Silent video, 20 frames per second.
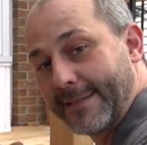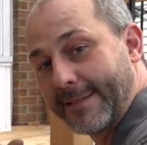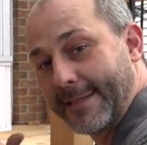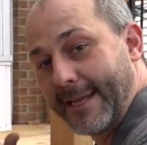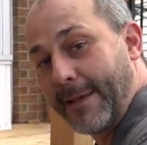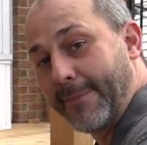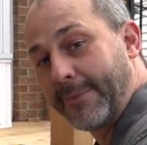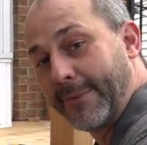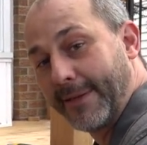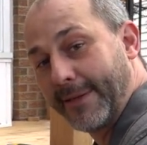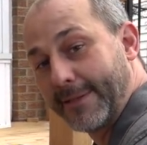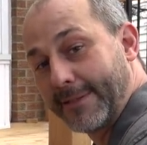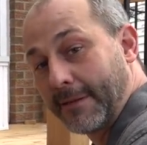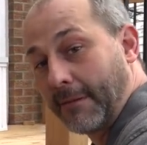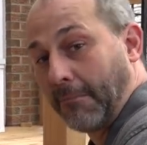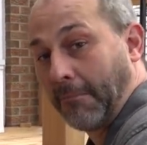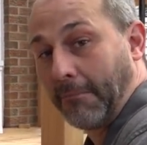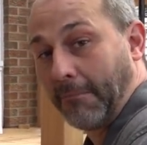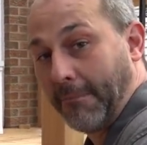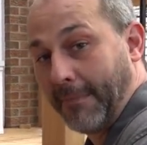step is,
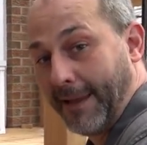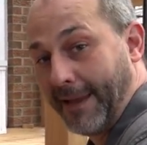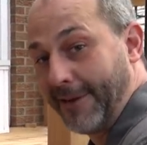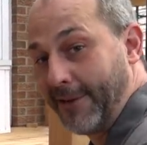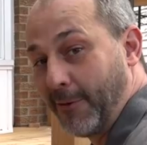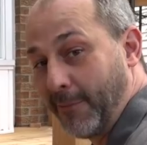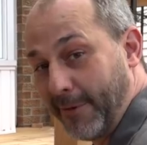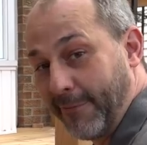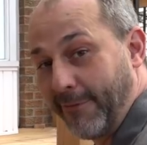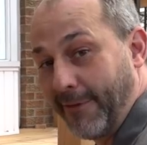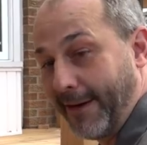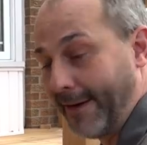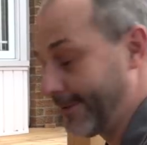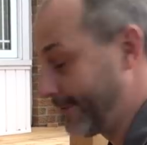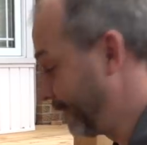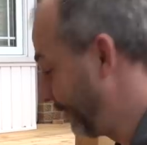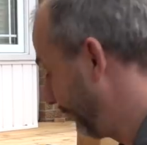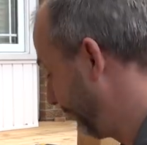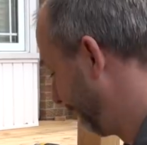and you'll be fine too.